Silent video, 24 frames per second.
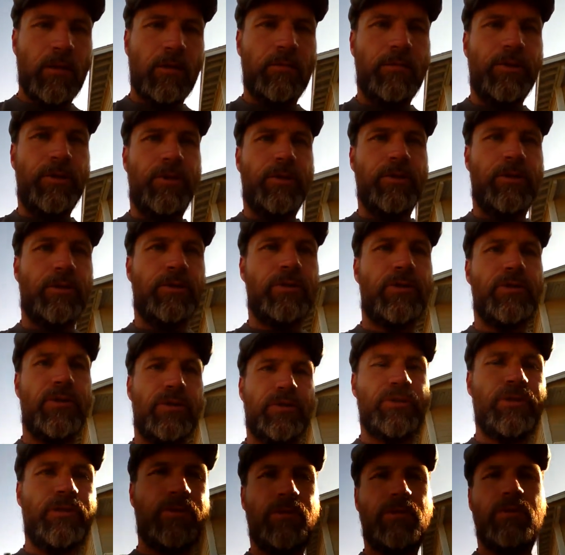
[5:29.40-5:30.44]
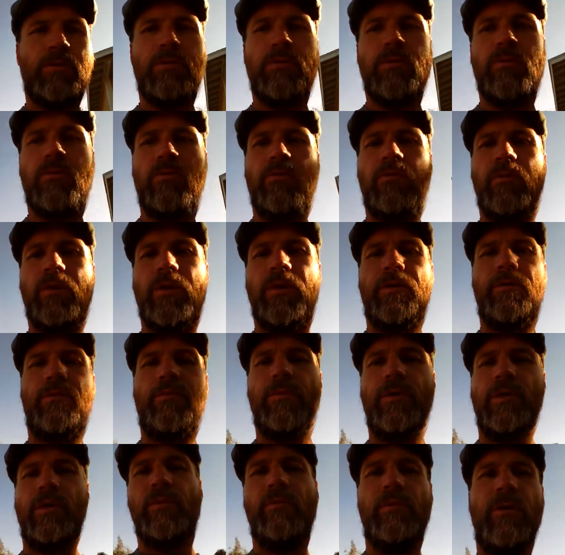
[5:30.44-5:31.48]
but there's one
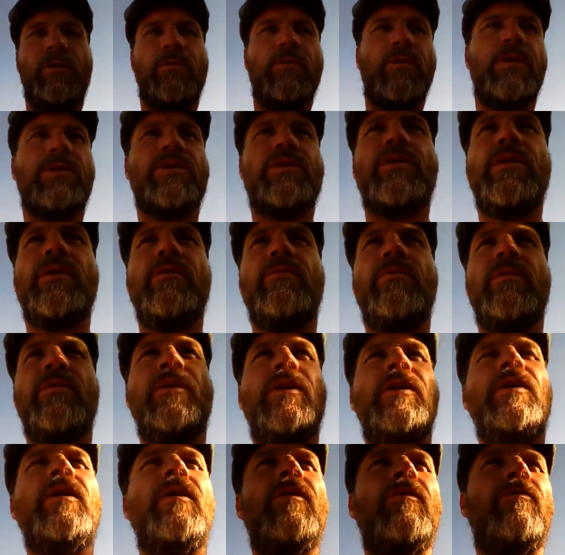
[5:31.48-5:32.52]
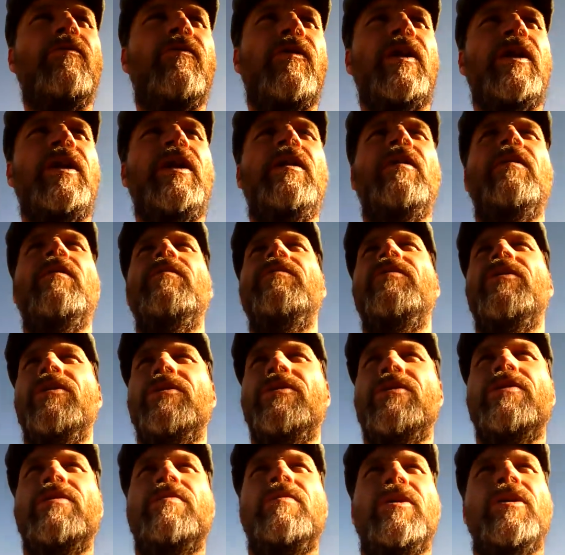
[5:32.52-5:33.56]
really big reason that really fucking
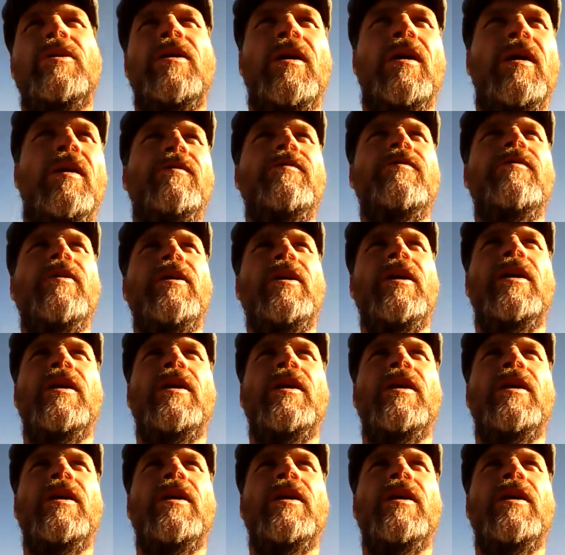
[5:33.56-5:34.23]
pisses me off,